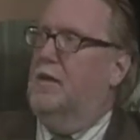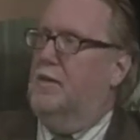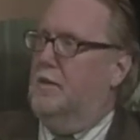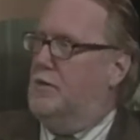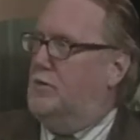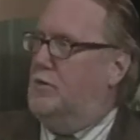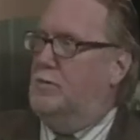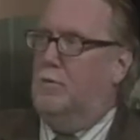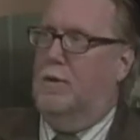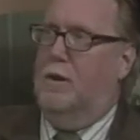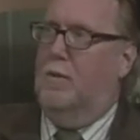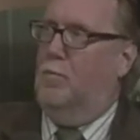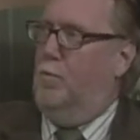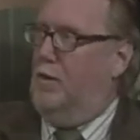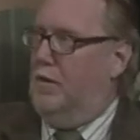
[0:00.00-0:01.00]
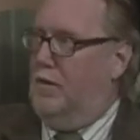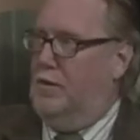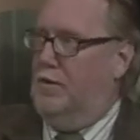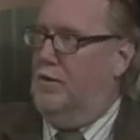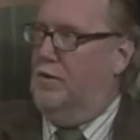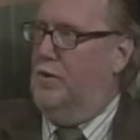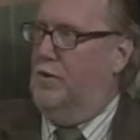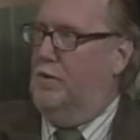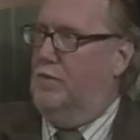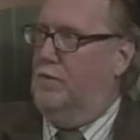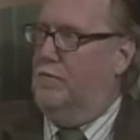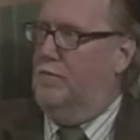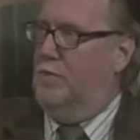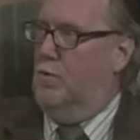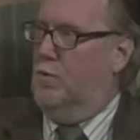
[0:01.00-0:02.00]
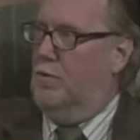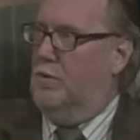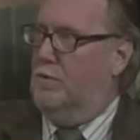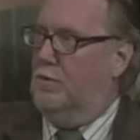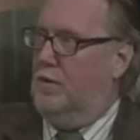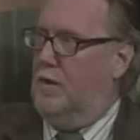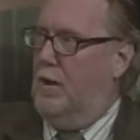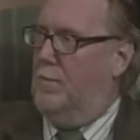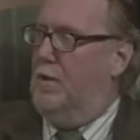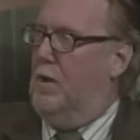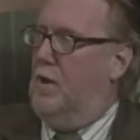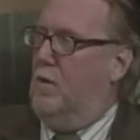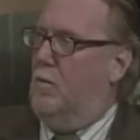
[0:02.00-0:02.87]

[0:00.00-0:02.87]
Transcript: This is what I'm willing to do for the company.